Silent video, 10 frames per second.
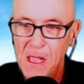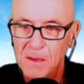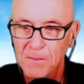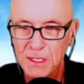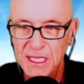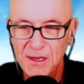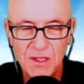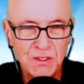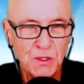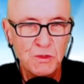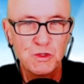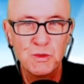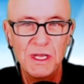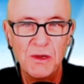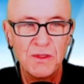but that also
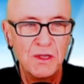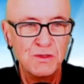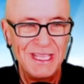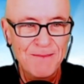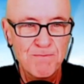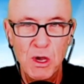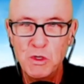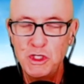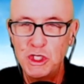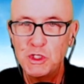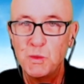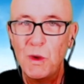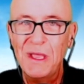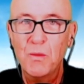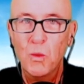trigger those emotions
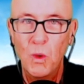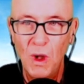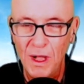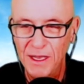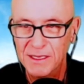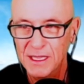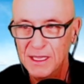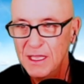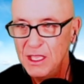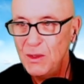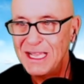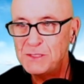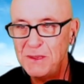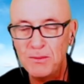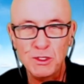we want. You ask
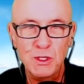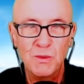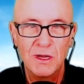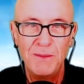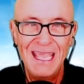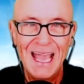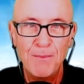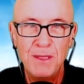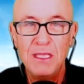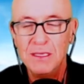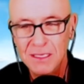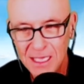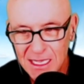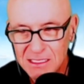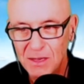people, do you want to be happy?
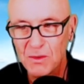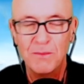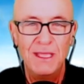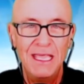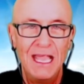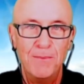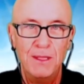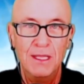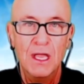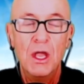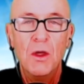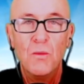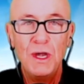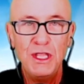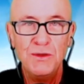Yes, I want to be happy.
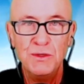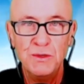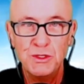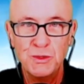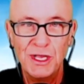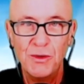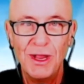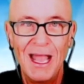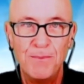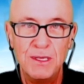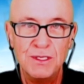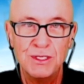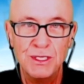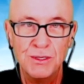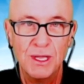What do you do to trigger happiness
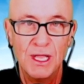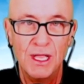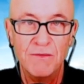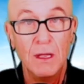in your life?